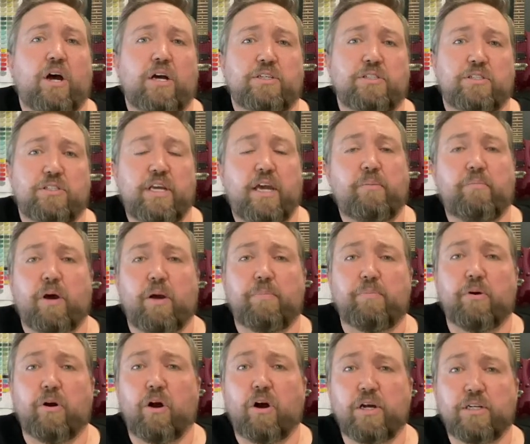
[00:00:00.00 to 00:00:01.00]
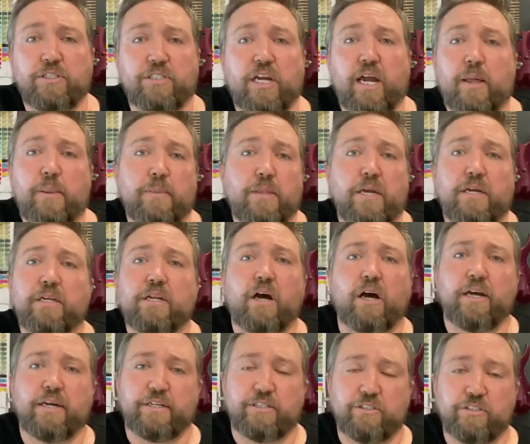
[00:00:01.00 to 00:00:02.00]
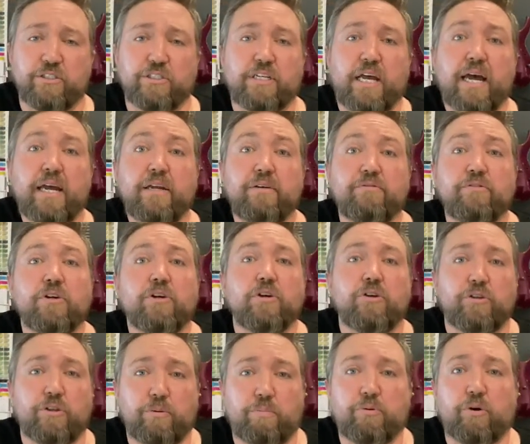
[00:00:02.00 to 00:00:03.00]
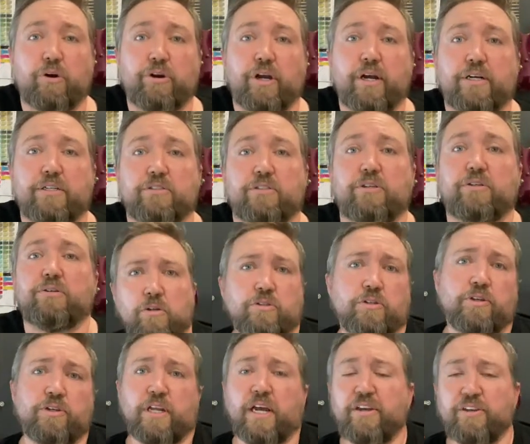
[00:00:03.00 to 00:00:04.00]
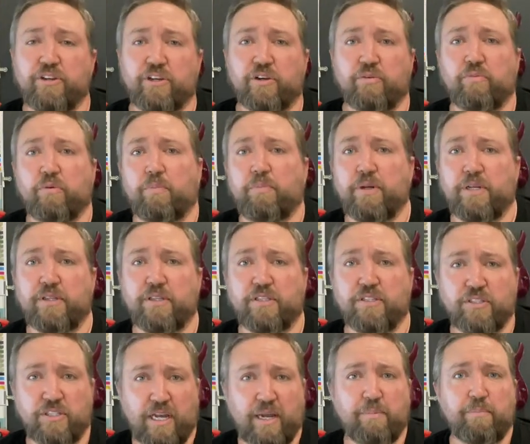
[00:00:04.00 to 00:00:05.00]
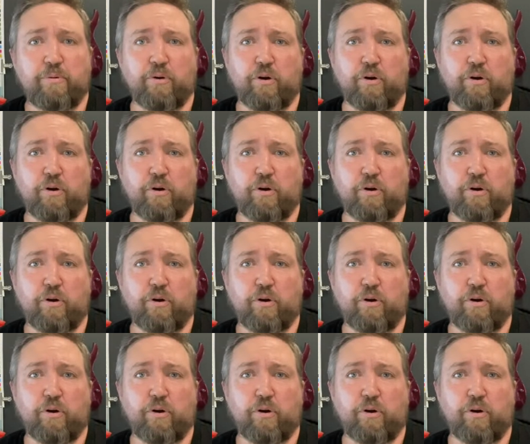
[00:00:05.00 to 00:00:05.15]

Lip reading: I set my price, and then I can save the product. So now you can repeat the same